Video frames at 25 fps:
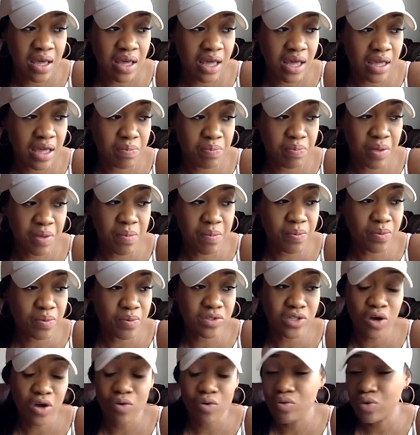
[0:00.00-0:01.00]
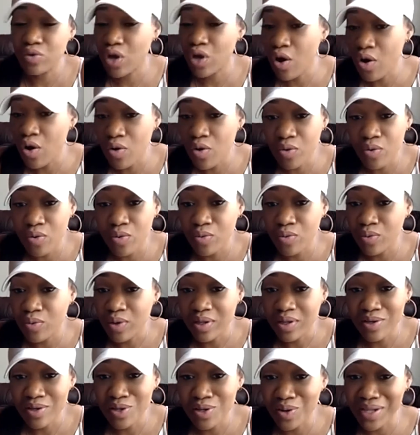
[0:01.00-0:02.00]
And people don't know,
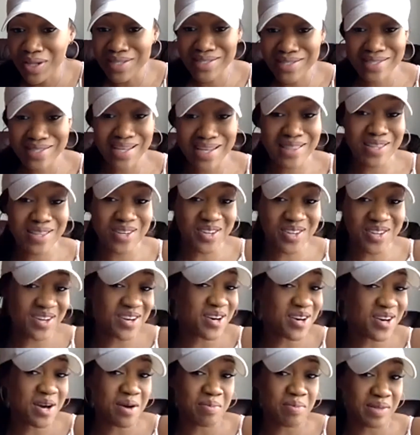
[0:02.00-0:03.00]
they see the good,